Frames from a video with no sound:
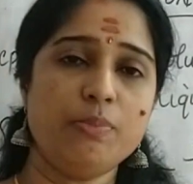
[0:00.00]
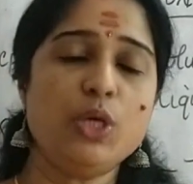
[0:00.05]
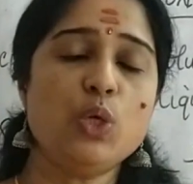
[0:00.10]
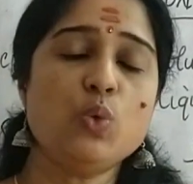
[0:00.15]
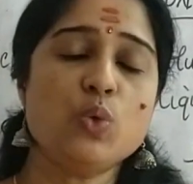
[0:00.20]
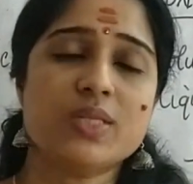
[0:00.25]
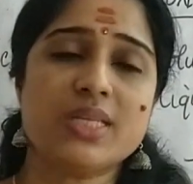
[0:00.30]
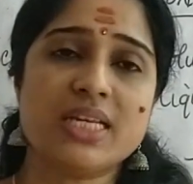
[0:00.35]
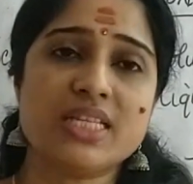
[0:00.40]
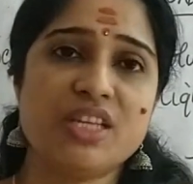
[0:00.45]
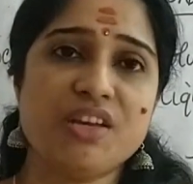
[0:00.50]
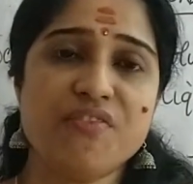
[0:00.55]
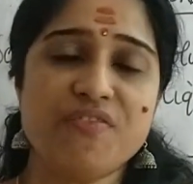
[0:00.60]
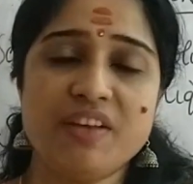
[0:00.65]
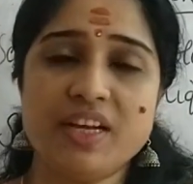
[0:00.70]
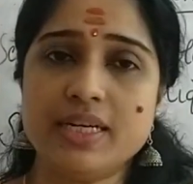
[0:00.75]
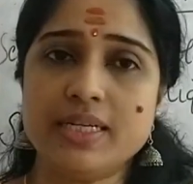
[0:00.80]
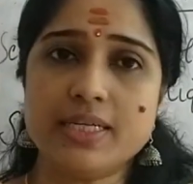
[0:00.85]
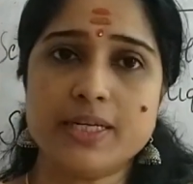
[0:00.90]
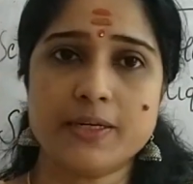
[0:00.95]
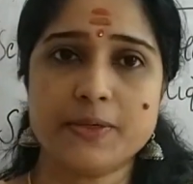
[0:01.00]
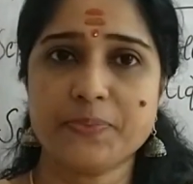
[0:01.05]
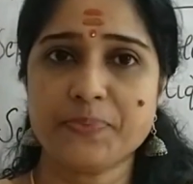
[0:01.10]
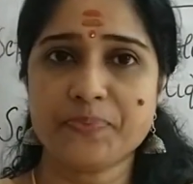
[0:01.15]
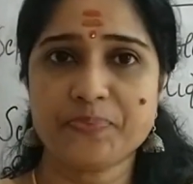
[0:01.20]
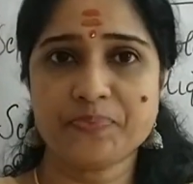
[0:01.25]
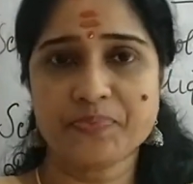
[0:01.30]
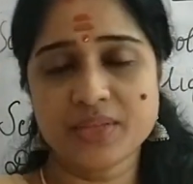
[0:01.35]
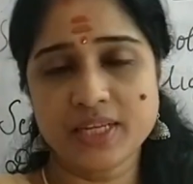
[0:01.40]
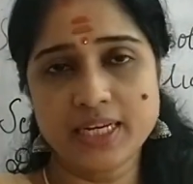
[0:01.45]
be used as a filter.
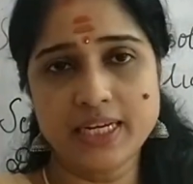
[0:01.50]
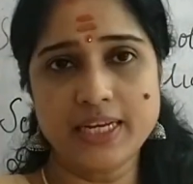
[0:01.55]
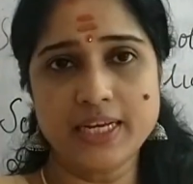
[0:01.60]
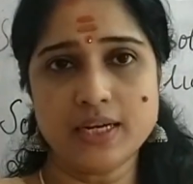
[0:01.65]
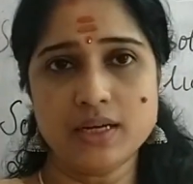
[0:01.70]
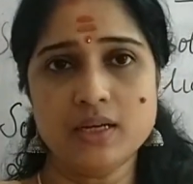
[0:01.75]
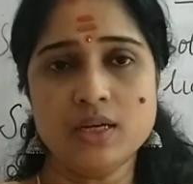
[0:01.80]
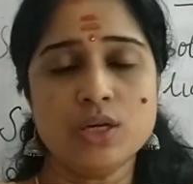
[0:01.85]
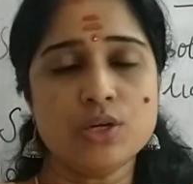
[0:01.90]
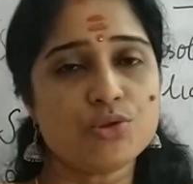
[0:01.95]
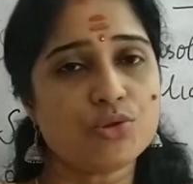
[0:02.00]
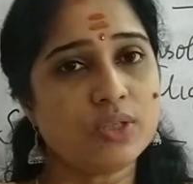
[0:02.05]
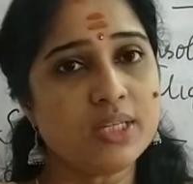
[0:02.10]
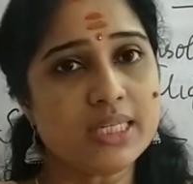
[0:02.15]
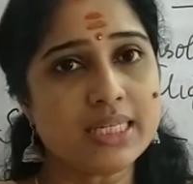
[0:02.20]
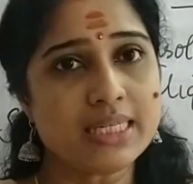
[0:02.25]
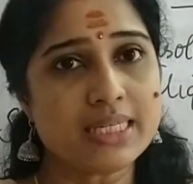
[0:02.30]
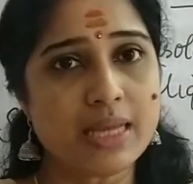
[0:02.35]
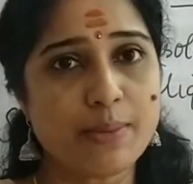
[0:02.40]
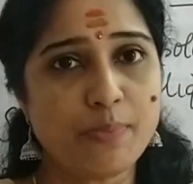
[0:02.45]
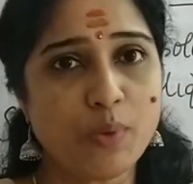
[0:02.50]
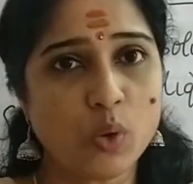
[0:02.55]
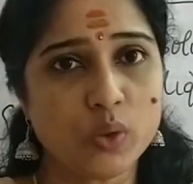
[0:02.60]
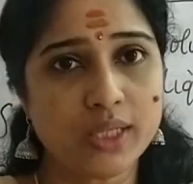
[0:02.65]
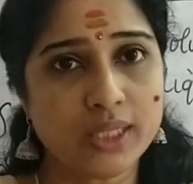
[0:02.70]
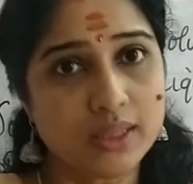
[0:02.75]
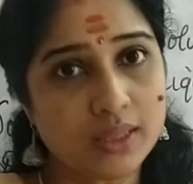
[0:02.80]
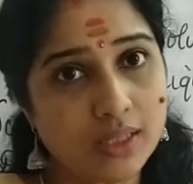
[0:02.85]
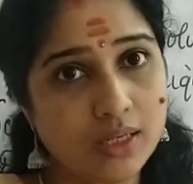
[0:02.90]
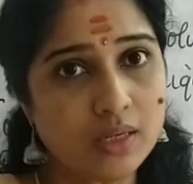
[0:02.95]
Clear? So this is
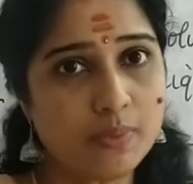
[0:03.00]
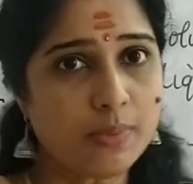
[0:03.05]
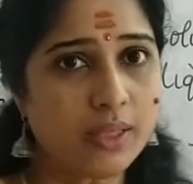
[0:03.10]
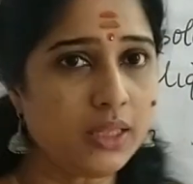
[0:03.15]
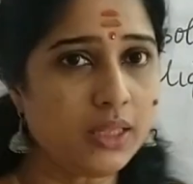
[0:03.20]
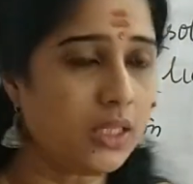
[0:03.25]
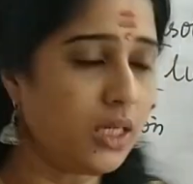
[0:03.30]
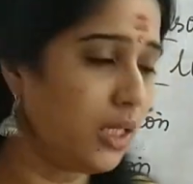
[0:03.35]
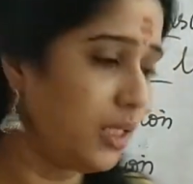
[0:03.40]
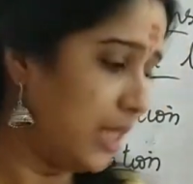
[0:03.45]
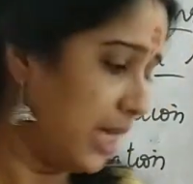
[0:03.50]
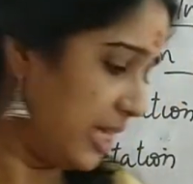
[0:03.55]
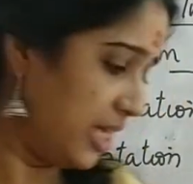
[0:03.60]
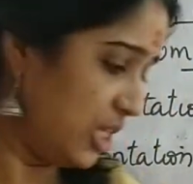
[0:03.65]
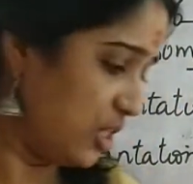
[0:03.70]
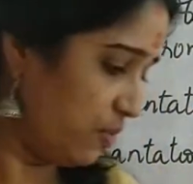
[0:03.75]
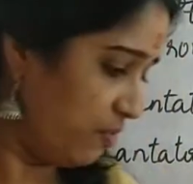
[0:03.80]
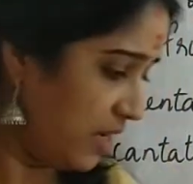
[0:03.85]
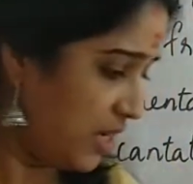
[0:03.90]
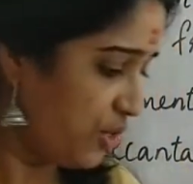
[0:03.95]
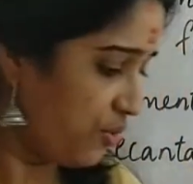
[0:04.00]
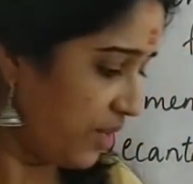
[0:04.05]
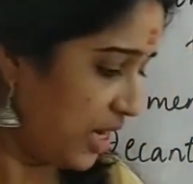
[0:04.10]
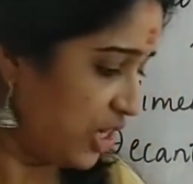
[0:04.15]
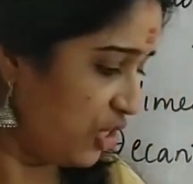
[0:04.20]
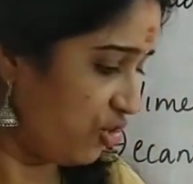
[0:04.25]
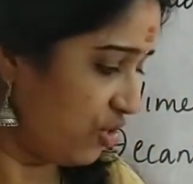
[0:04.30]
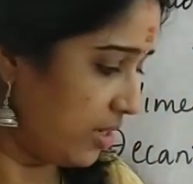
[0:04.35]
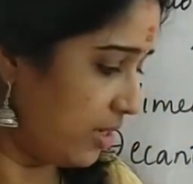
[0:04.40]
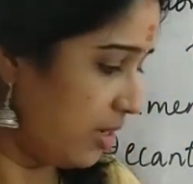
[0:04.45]
about the third method, that is
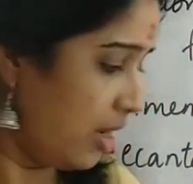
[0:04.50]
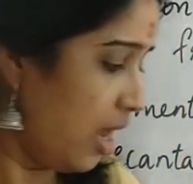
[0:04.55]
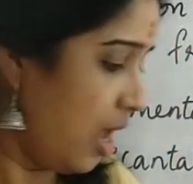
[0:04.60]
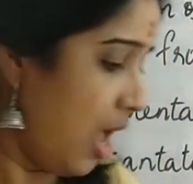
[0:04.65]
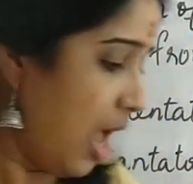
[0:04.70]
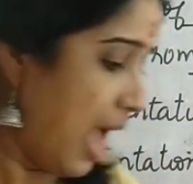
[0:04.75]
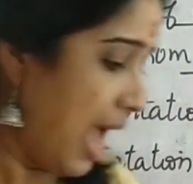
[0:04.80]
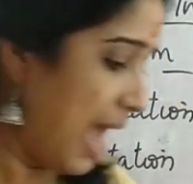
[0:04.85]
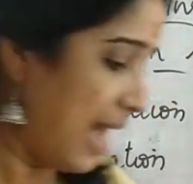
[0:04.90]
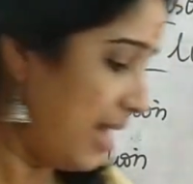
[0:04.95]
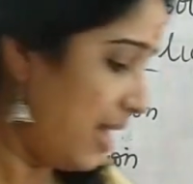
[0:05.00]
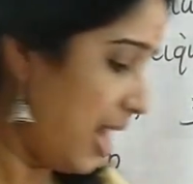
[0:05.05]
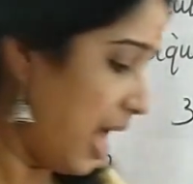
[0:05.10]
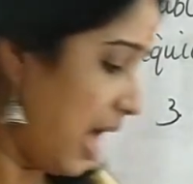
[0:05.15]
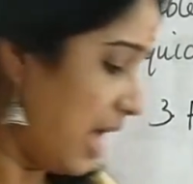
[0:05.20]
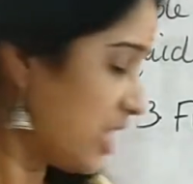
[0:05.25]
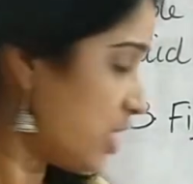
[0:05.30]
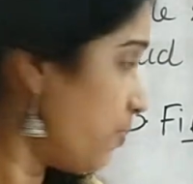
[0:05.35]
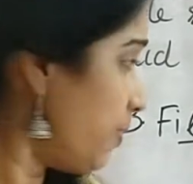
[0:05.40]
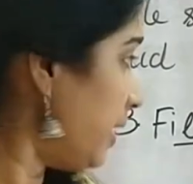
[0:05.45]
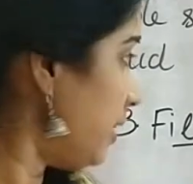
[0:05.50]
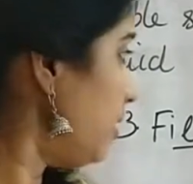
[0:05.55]
filtration. And last